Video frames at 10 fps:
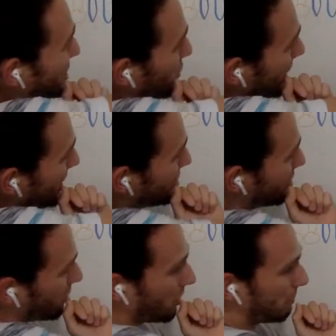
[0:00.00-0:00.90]

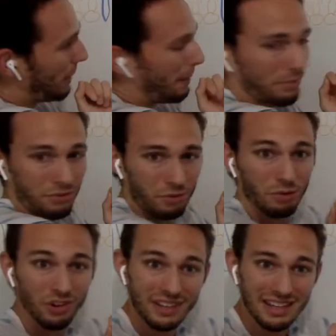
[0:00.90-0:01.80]
squeeze through and pop
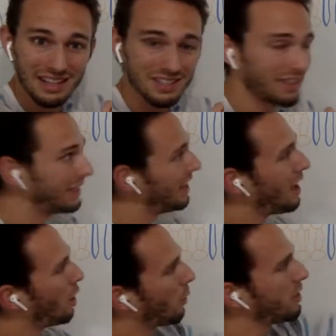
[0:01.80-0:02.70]
through really easily,